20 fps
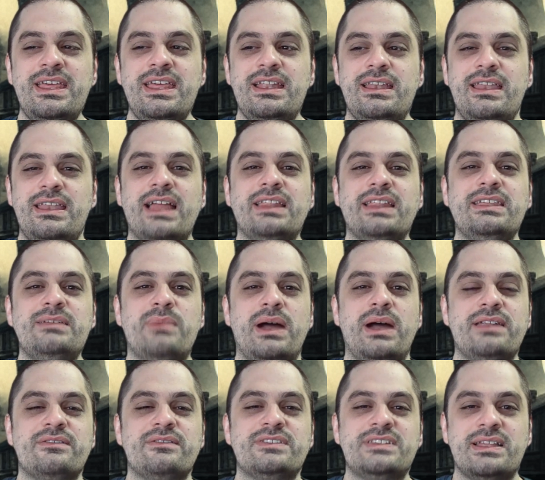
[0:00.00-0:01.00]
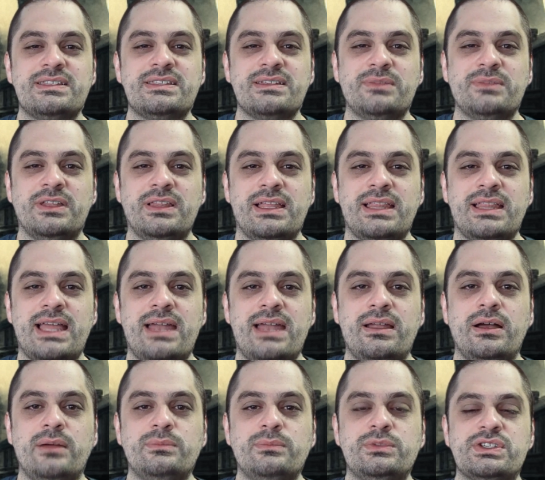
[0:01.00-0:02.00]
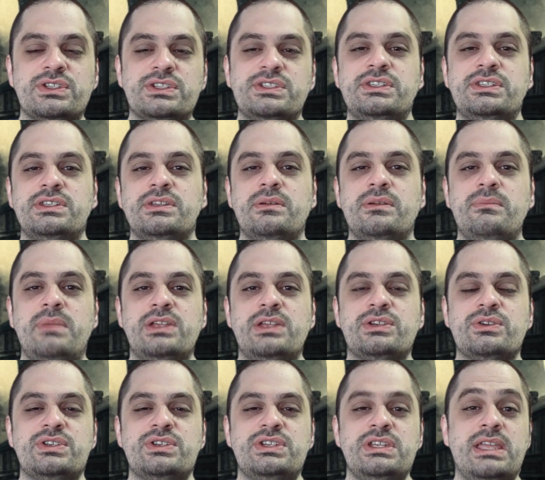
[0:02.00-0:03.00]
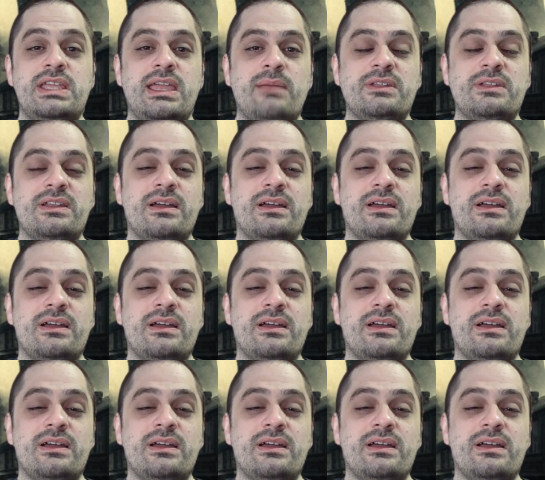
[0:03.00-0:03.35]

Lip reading: Nelly might have set something like that up just to make sure she kept an